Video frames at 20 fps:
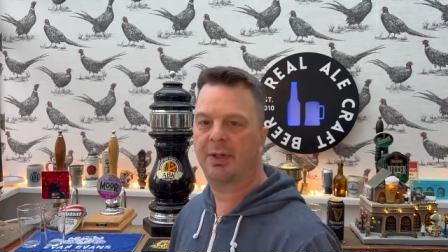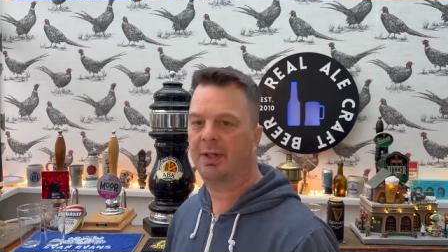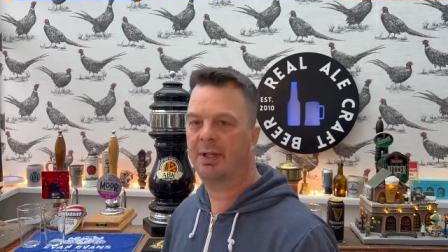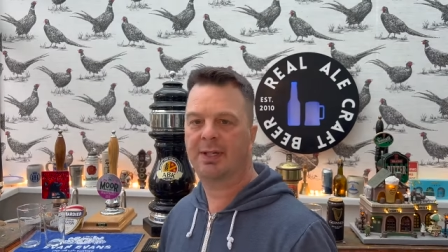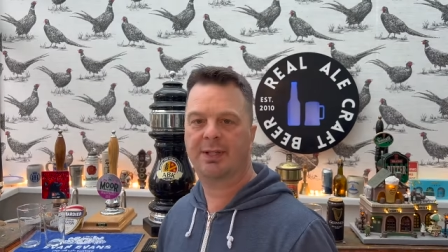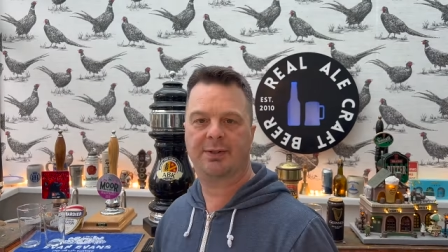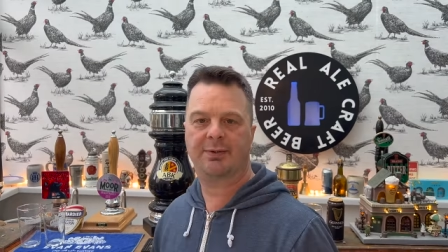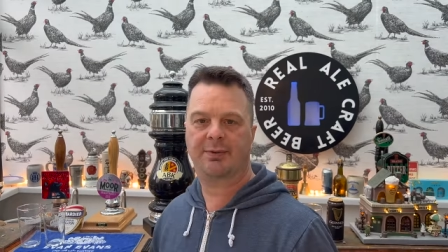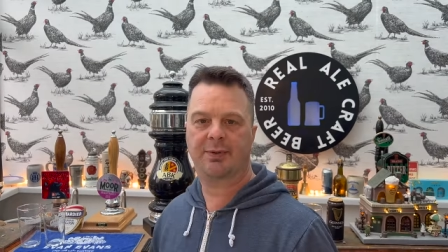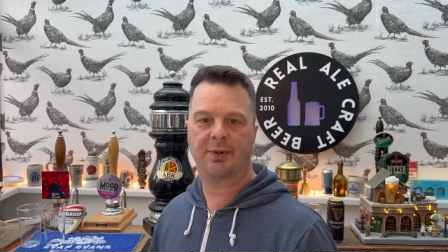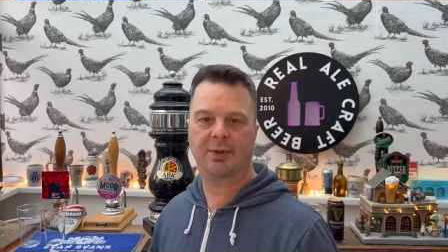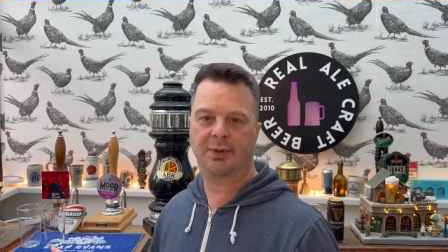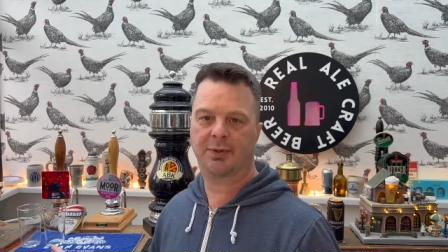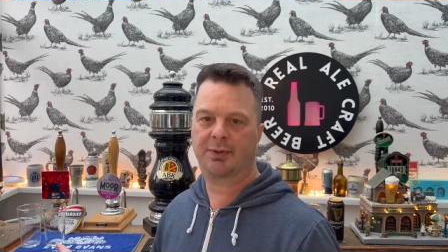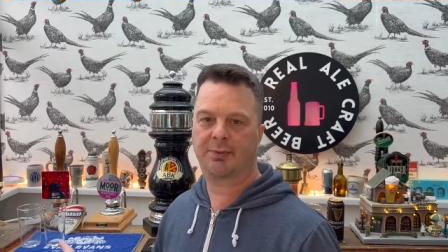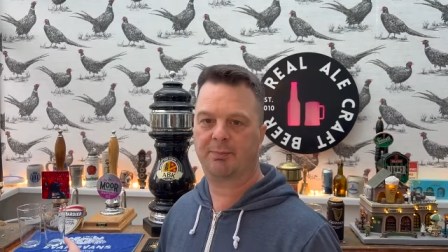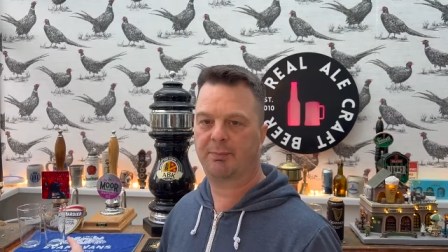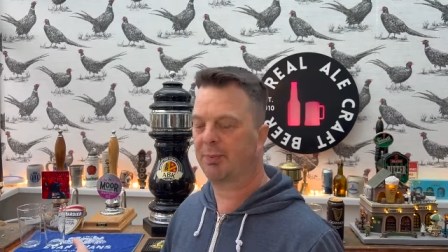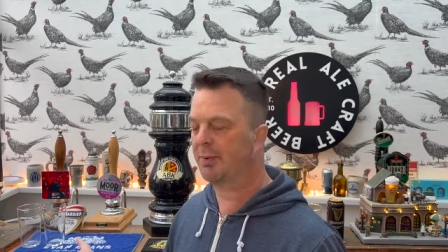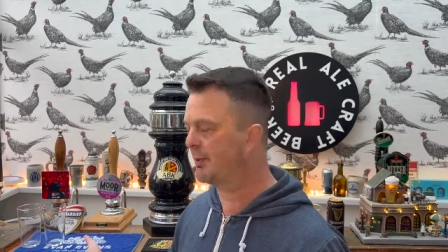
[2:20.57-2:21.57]
is of course
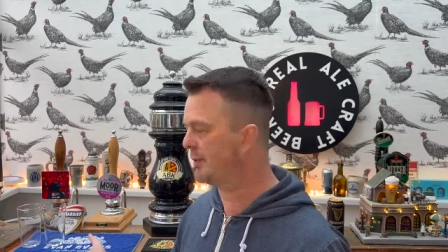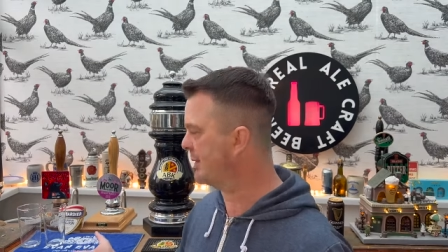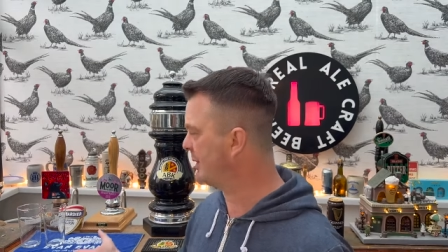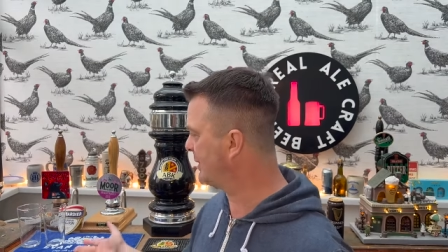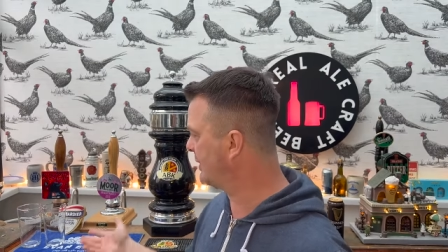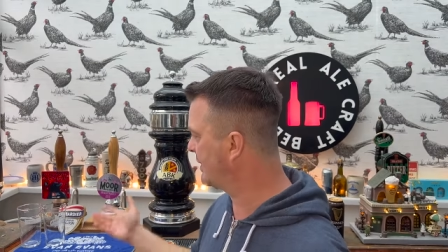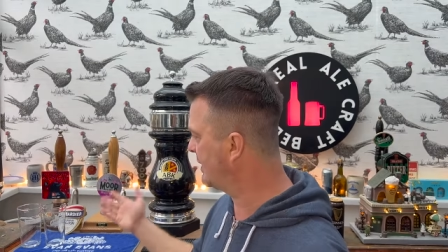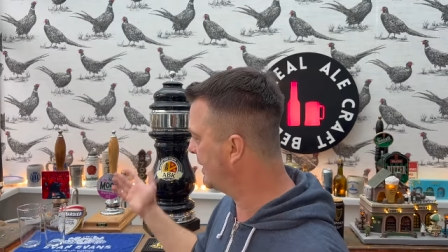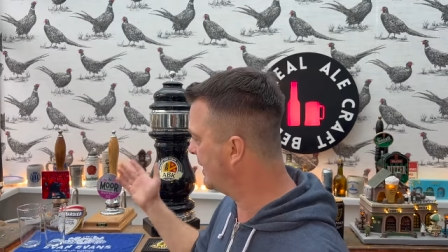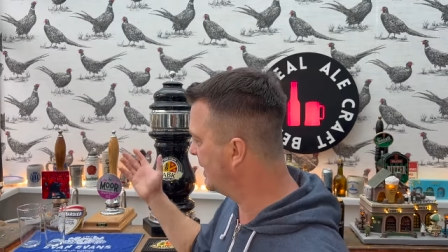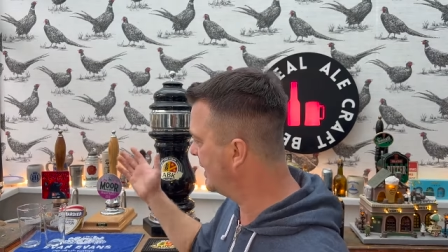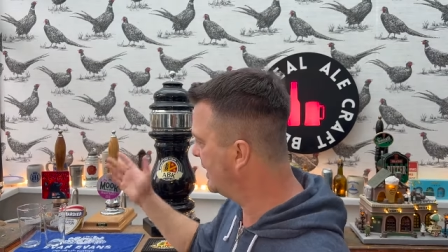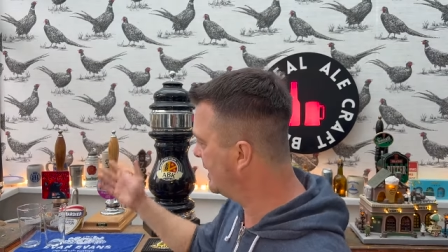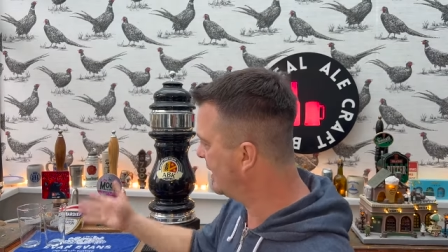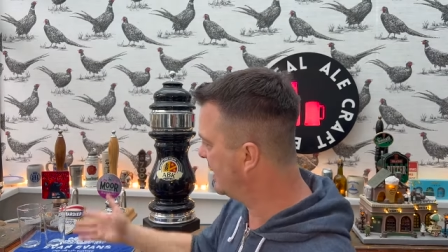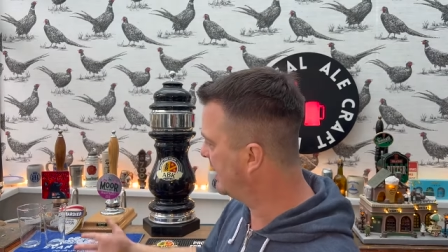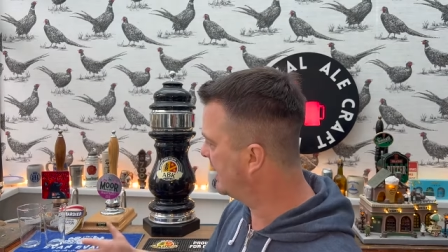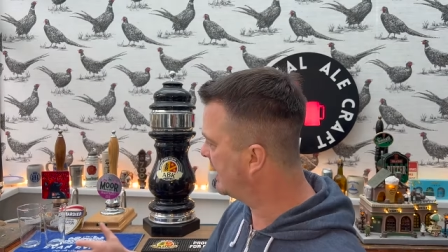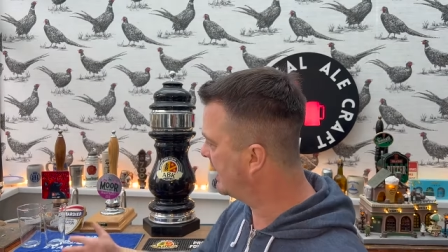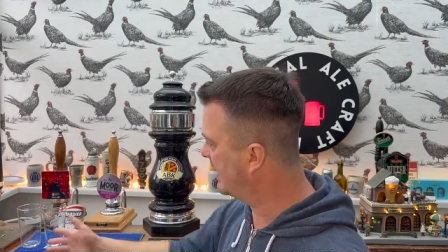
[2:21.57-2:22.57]
Brewdog
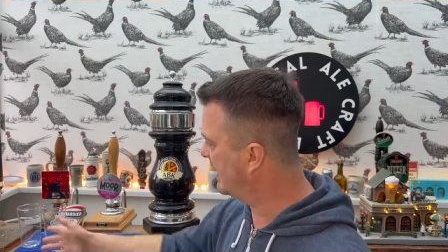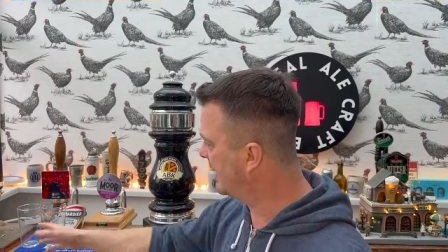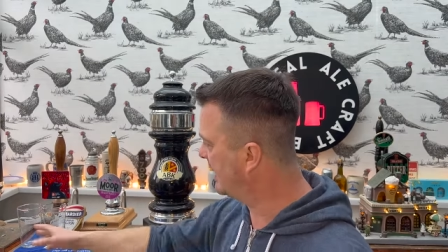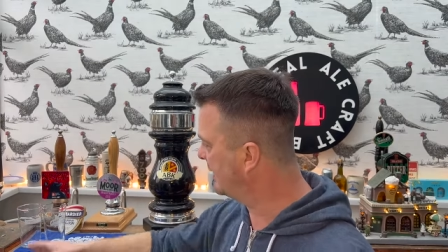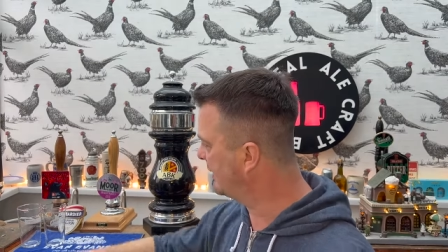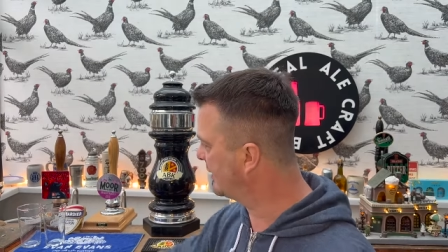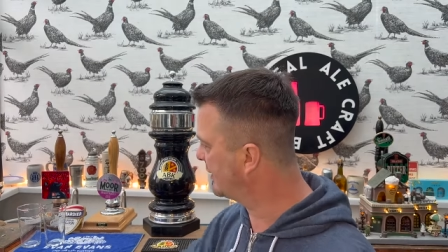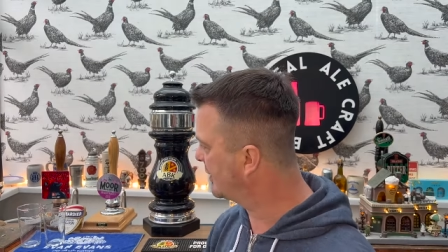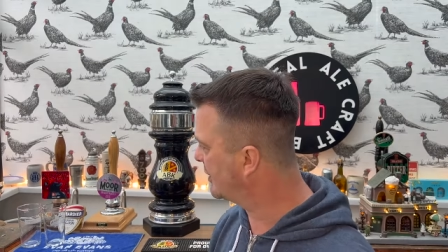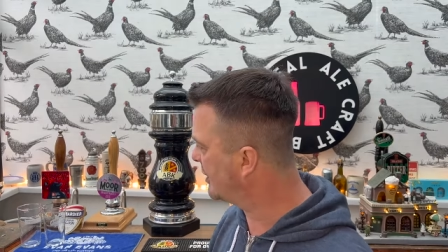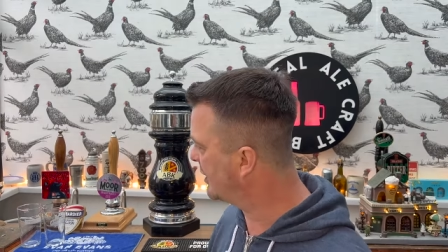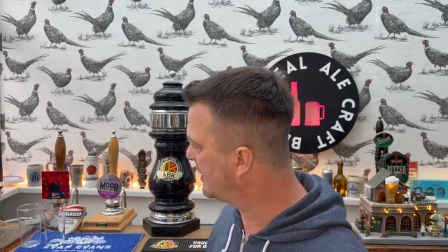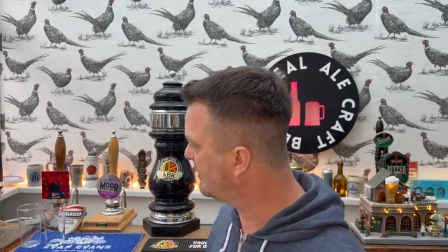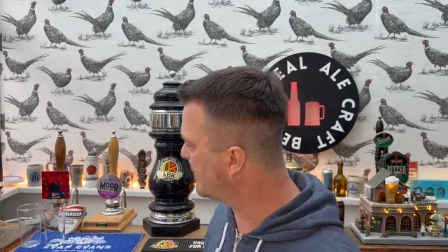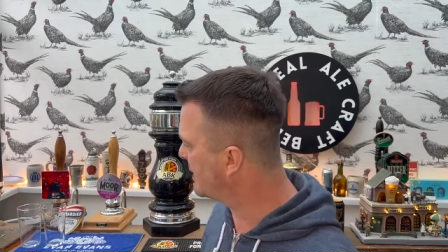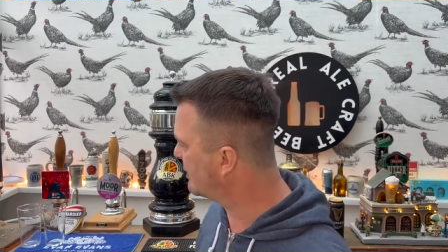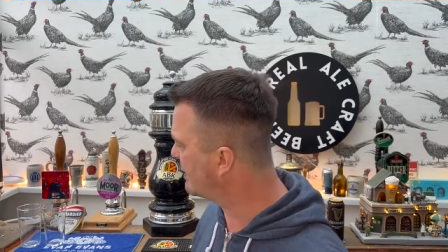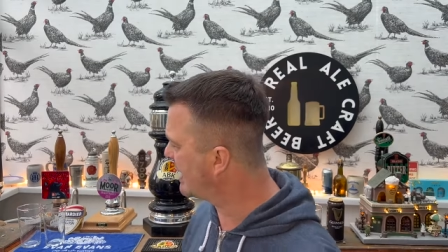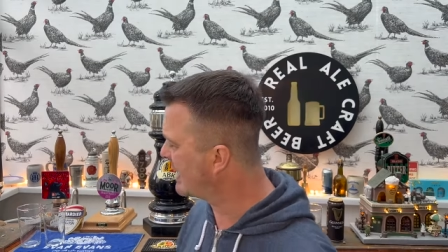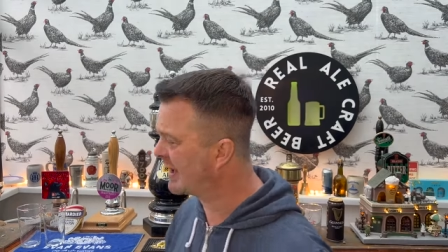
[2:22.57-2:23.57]
and Colin
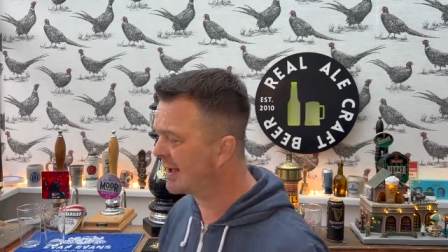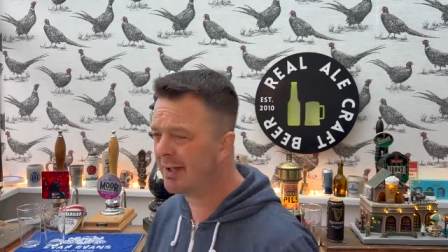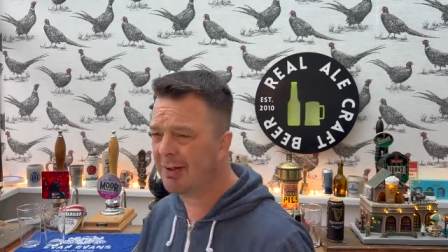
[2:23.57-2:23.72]
McGregor.